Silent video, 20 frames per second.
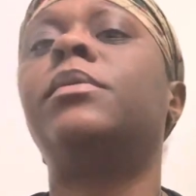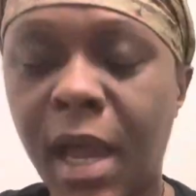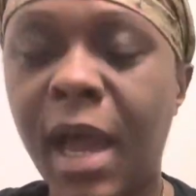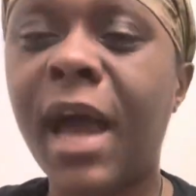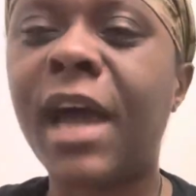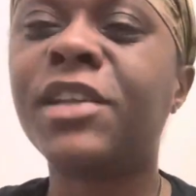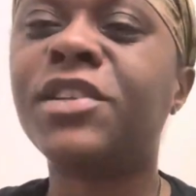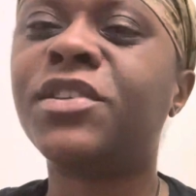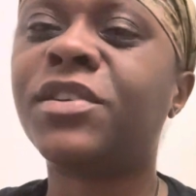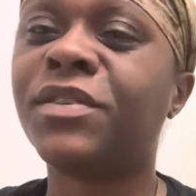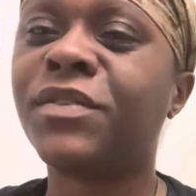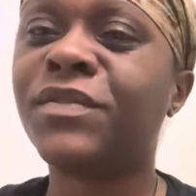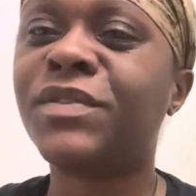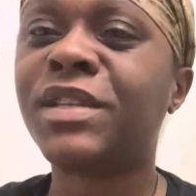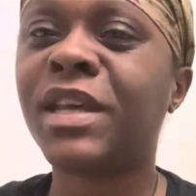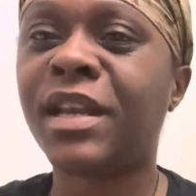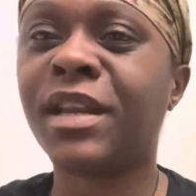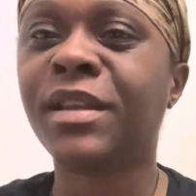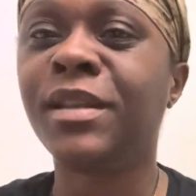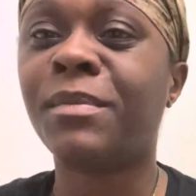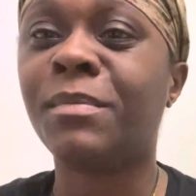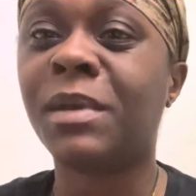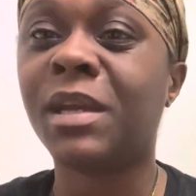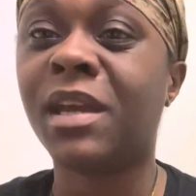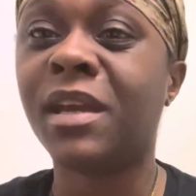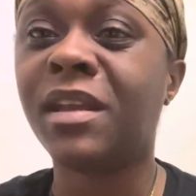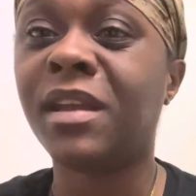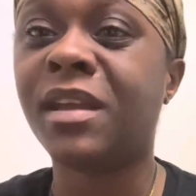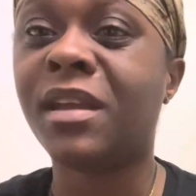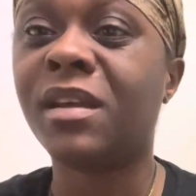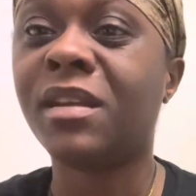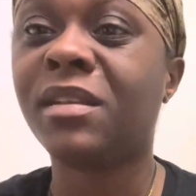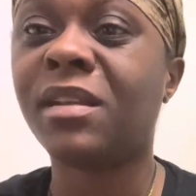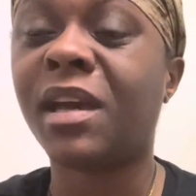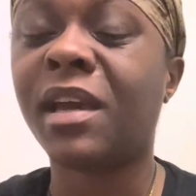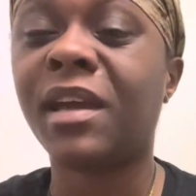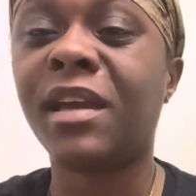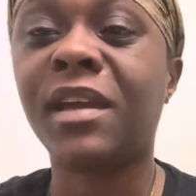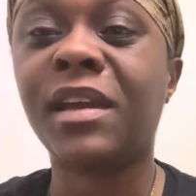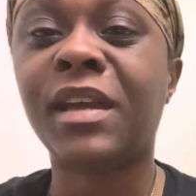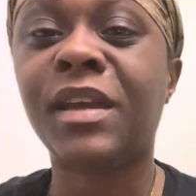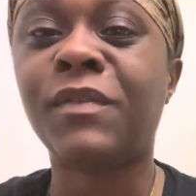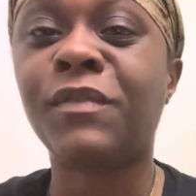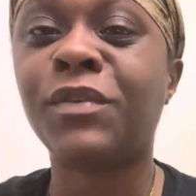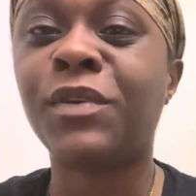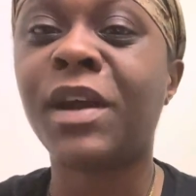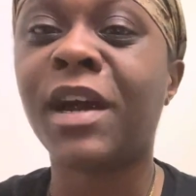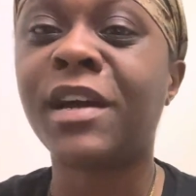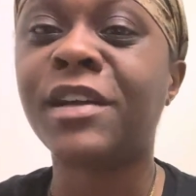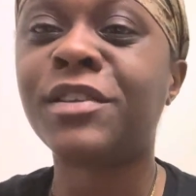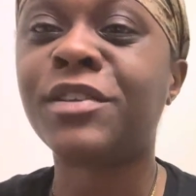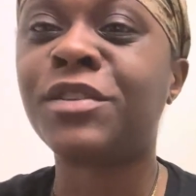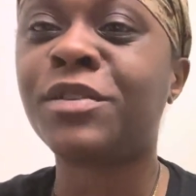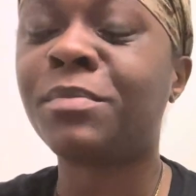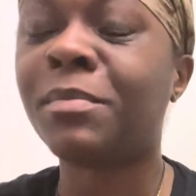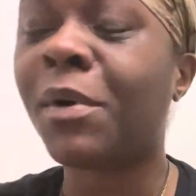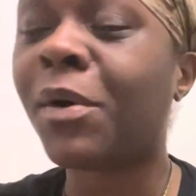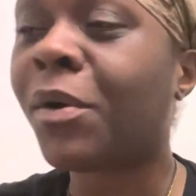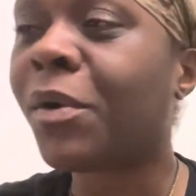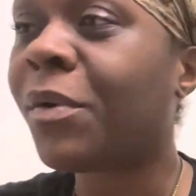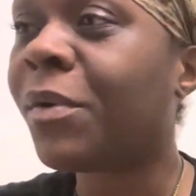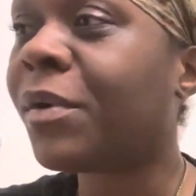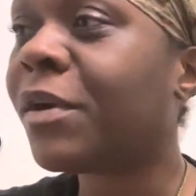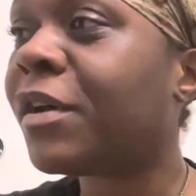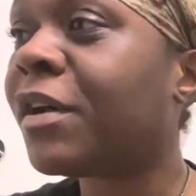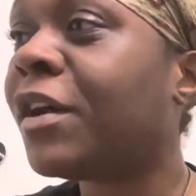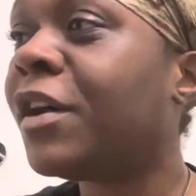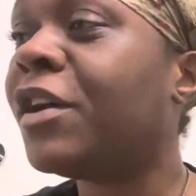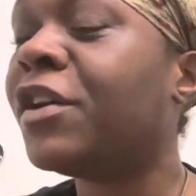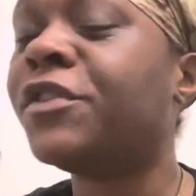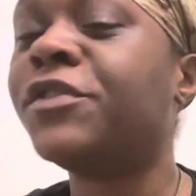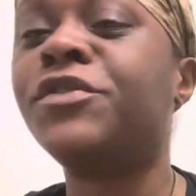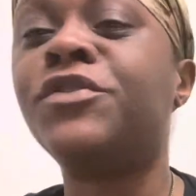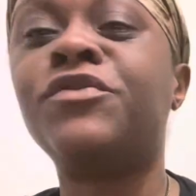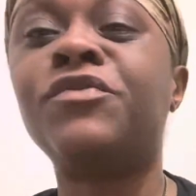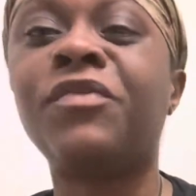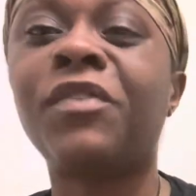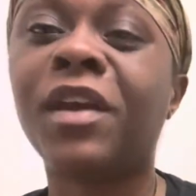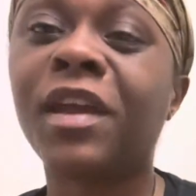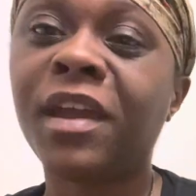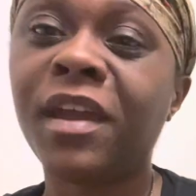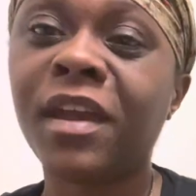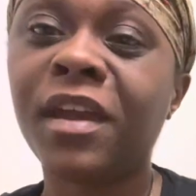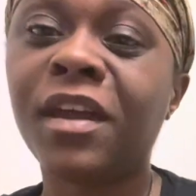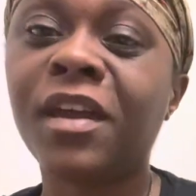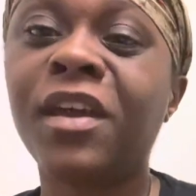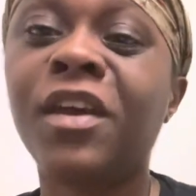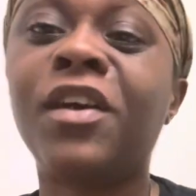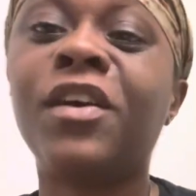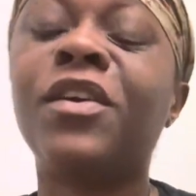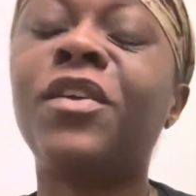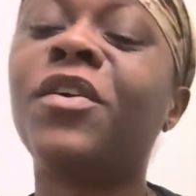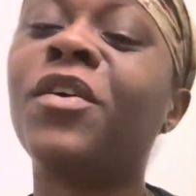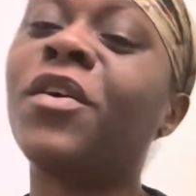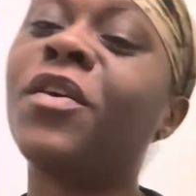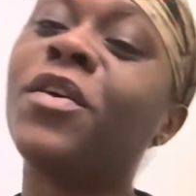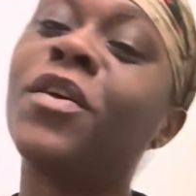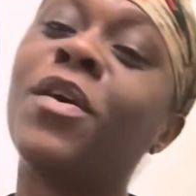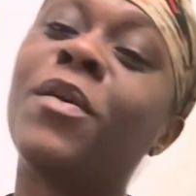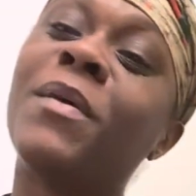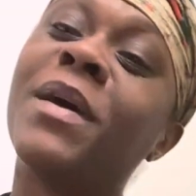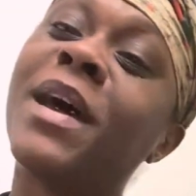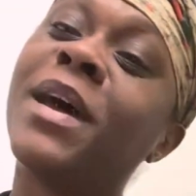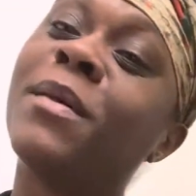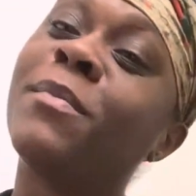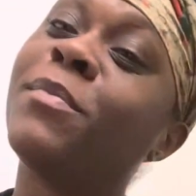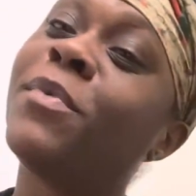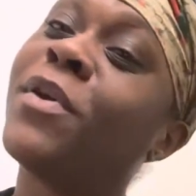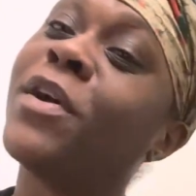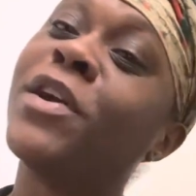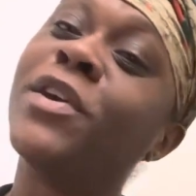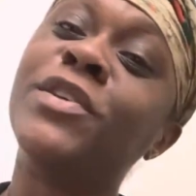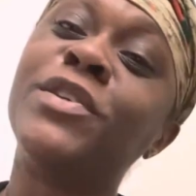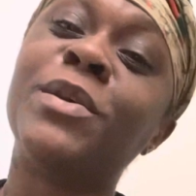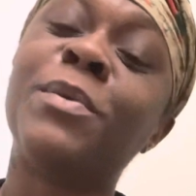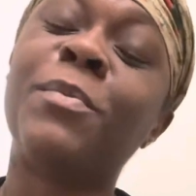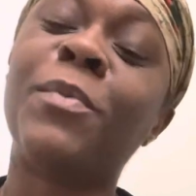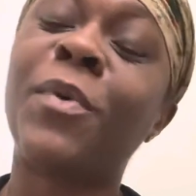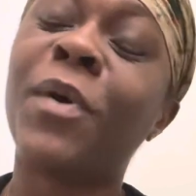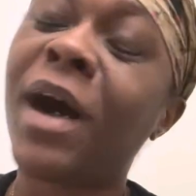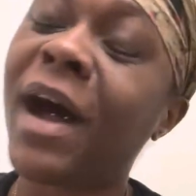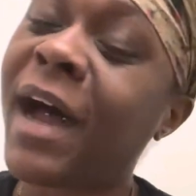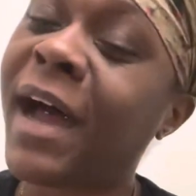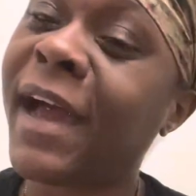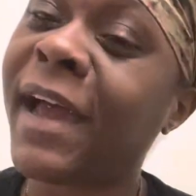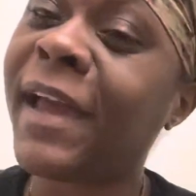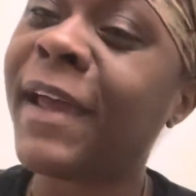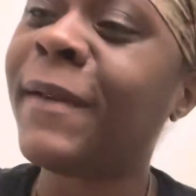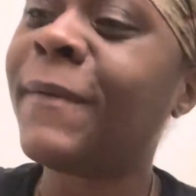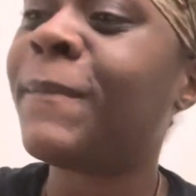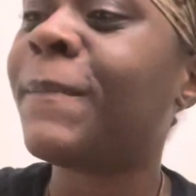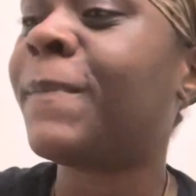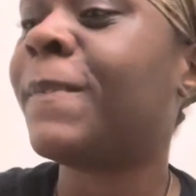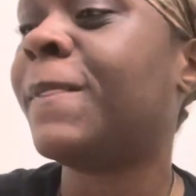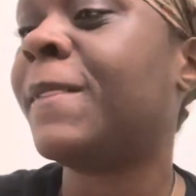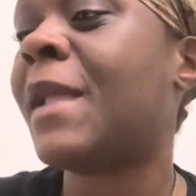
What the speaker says: I should have said in the beginning, like, if you guys smoke, drink, girl, go ahead and pour you some wine.